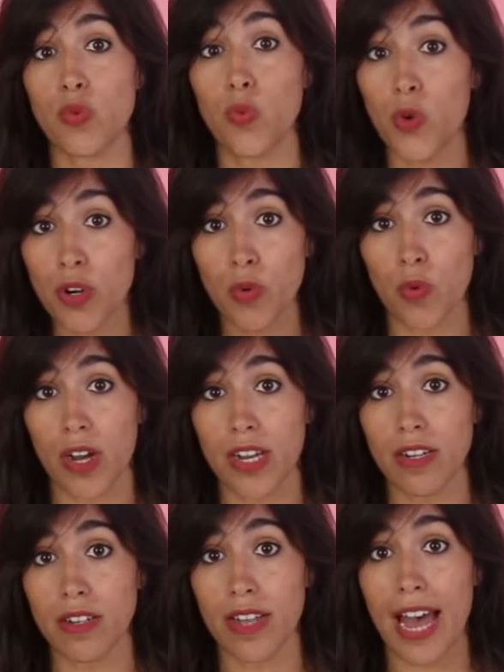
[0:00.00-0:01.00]

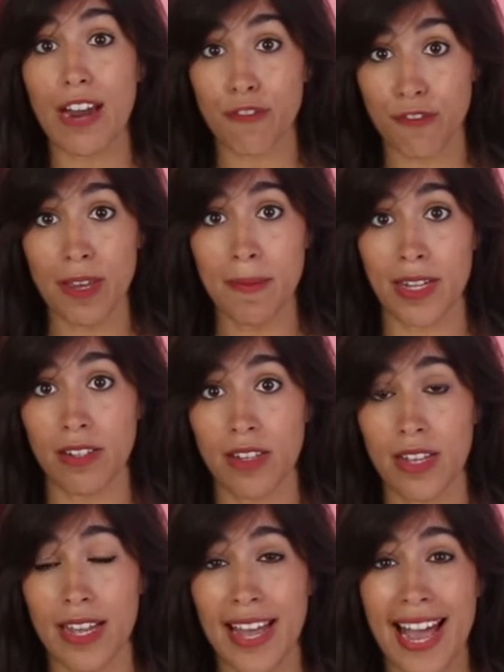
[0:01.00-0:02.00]
worldwide are female,
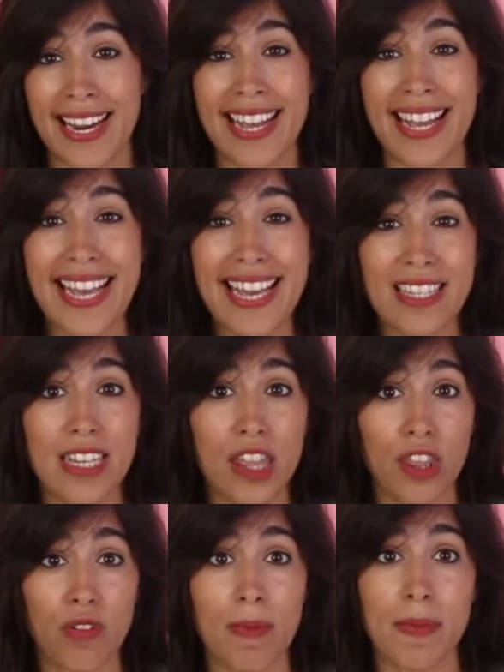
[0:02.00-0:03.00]
and
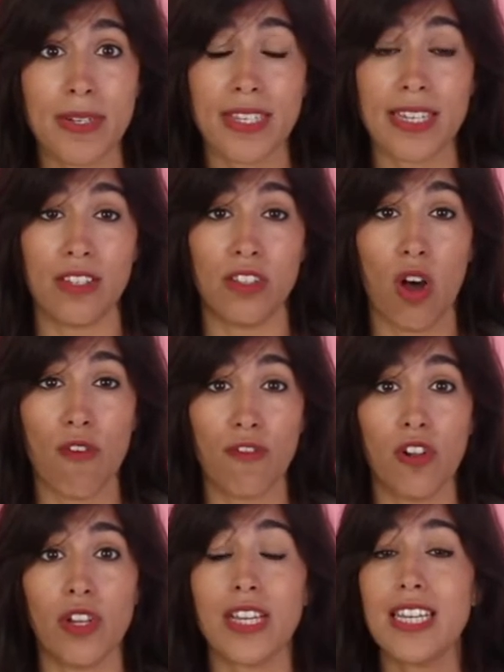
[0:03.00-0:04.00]
83% of
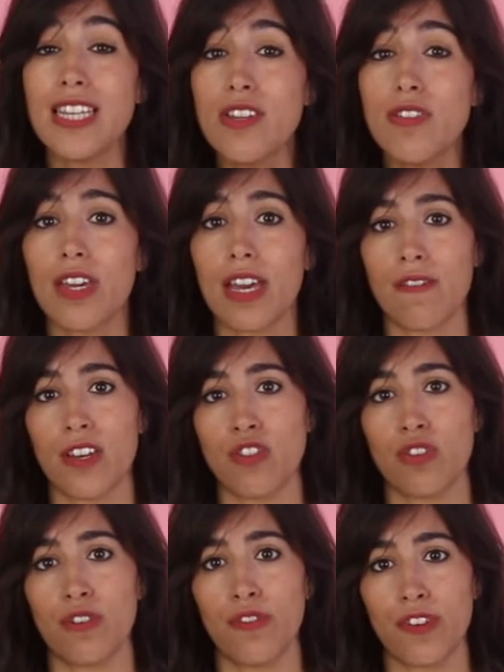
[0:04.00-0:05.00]
all UK
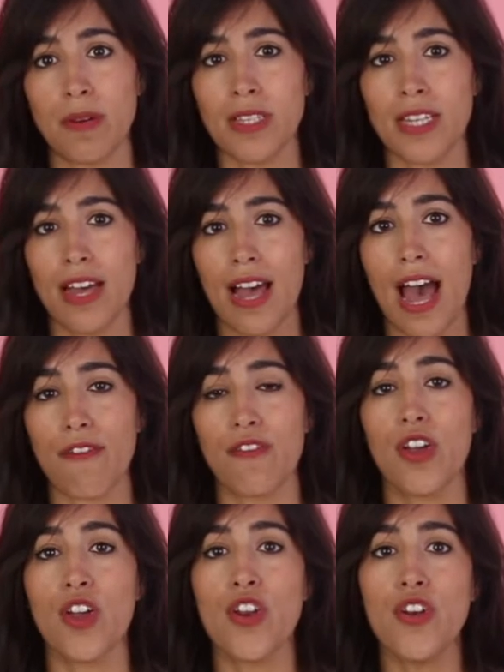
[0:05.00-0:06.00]
venture firms have
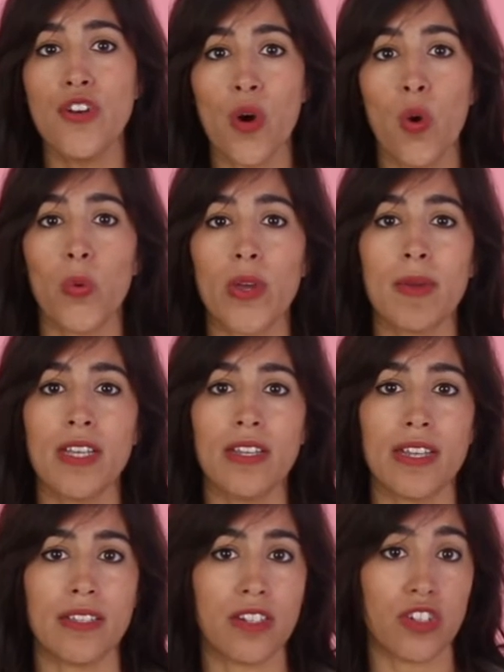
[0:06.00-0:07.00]
no women
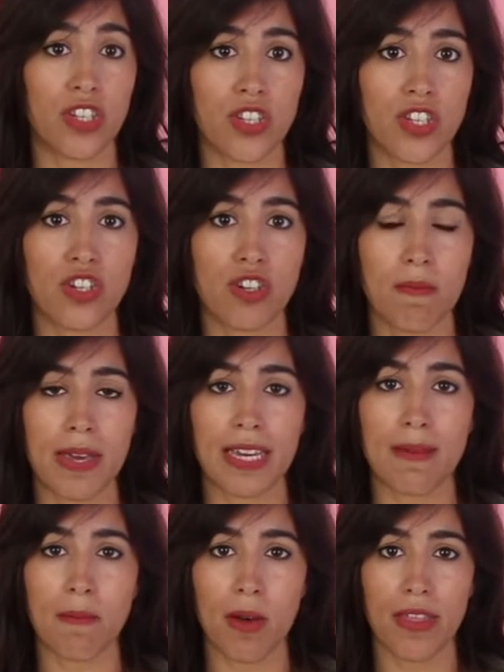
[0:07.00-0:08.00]
in their
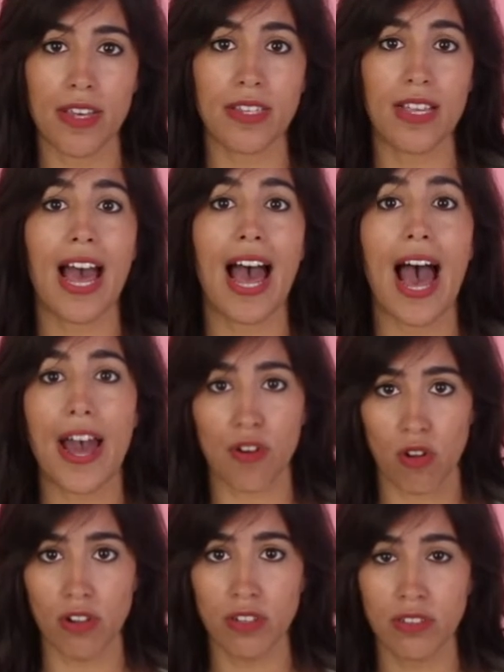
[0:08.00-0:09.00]
decision-making bodies at all.